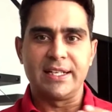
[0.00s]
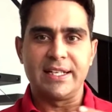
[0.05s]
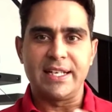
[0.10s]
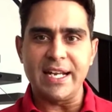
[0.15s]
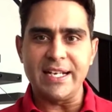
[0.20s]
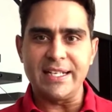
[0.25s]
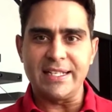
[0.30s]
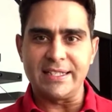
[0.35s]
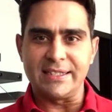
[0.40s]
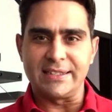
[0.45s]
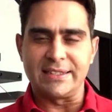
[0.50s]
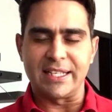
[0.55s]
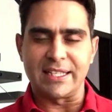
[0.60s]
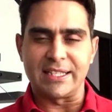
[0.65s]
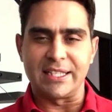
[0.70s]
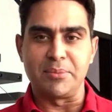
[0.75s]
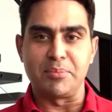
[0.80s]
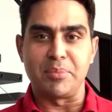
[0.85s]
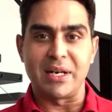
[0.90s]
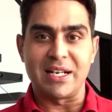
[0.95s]
Debt is
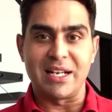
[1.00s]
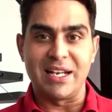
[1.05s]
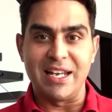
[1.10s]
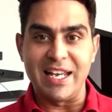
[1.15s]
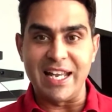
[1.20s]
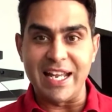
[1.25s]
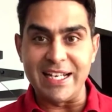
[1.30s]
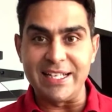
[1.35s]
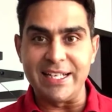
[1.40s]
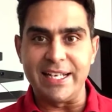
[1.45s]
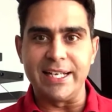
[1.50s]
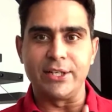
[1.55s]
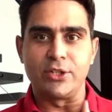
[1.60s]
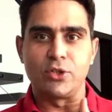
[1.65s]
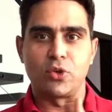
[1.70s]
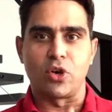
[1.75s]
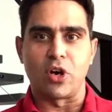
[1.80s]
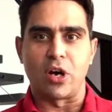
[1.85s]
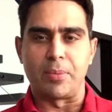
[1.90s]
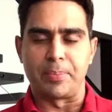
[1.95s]
nothing but lending
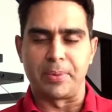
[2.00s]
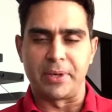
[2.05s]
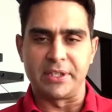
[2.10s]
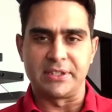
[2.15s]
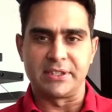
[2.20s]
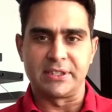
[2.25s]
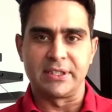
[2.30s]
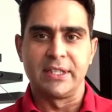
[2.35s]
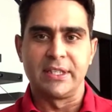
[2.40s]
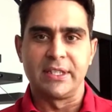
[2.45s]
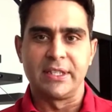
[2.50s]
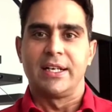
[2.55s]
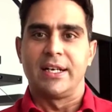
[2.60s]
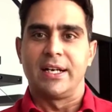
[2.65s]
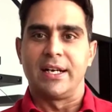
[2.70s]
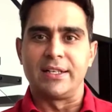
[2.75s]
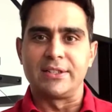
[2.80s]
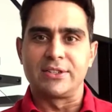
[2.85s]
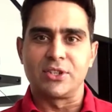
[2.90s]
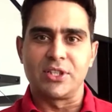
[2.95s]
to corporates.
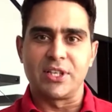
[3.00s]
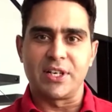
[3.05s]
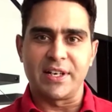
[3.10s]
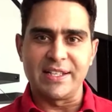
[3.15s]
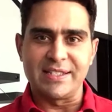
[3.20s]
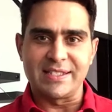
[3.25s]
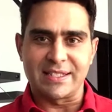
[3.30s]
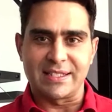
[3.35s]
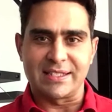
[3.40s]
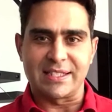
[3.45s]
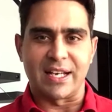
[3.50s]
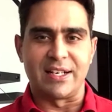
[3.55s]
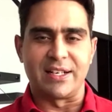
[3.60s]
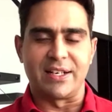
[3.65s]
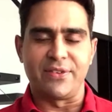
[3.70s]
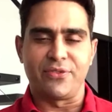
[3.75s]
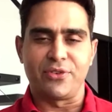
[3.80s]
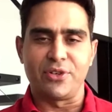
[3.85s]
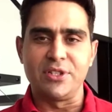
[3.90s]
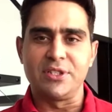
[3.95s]
So the risks are
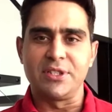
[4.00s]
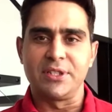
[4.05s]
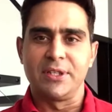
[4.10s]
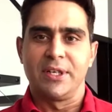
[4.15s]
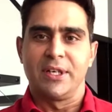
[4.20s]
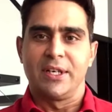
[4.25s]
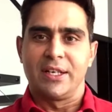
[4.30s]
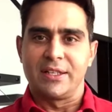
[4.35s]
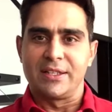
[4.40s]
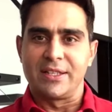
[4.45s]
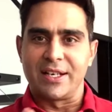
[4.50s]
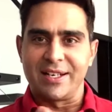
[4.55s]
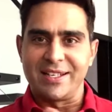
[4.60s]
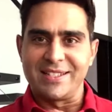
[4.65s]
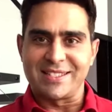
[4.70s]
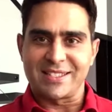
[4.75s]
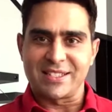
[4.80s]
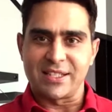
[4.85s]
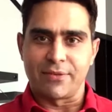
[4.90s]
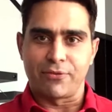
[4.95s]
different. The
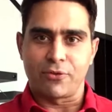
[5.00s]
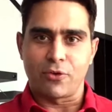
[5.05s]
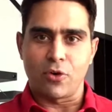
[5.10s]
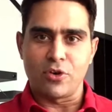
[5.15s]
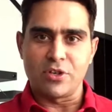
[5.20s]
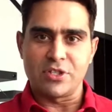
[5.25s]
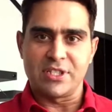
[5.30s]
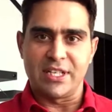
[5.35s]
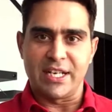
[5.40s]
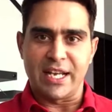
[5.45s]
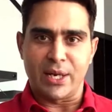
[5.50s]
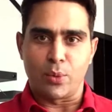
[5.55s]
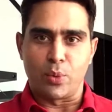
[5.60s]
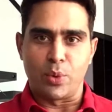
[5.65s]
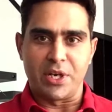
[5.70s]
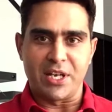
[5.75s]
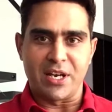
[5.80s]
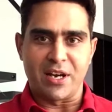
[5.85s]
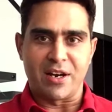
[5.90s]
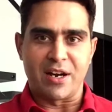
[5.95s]
risks, of course, in
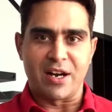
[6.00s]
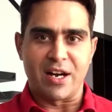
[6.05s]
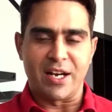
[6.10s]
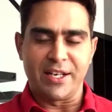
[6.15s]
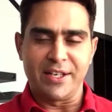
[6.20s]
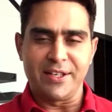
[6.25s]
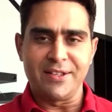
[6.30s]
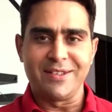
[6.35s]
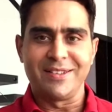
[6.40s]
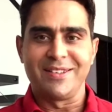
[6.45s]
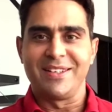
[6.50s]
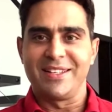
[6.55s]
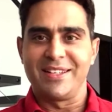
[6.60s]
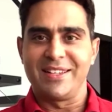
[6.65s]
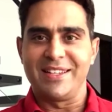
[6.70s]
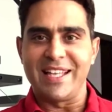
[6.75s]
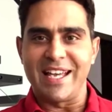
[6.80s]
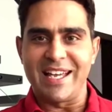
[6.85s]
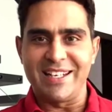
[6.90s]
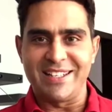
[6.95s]
equity are higher
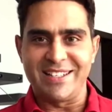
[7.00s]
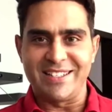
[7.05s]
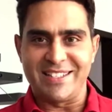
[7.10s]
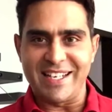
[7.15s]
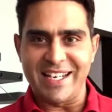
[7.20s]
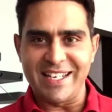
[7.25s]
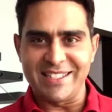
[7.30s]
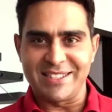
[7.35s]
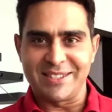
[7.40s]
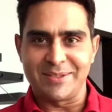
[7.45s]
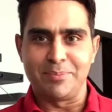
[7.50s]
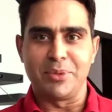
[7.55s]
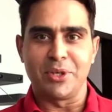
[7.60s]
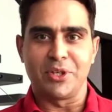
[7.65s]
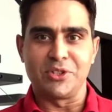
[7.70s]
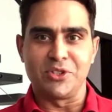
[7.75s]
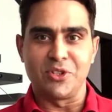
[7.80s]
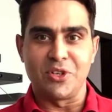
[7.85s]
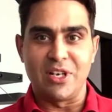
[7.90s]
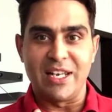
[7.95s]
than in debt
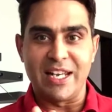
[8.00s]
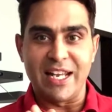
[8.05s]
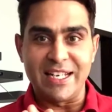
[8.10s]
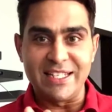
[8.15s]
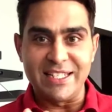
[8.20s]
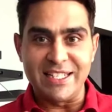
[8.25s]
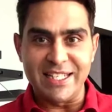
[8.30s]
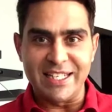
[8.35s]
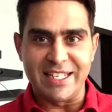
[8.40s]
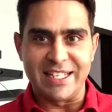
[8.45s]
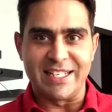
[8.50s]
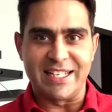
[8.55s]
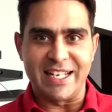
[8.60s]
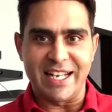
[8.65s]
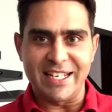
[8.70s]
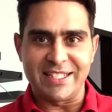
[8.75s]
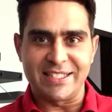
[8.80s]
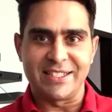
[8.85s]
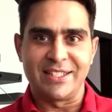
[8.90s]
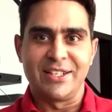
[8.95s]
because you're lending in
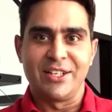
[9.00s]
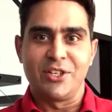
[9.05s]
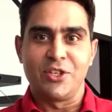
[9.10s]
debt.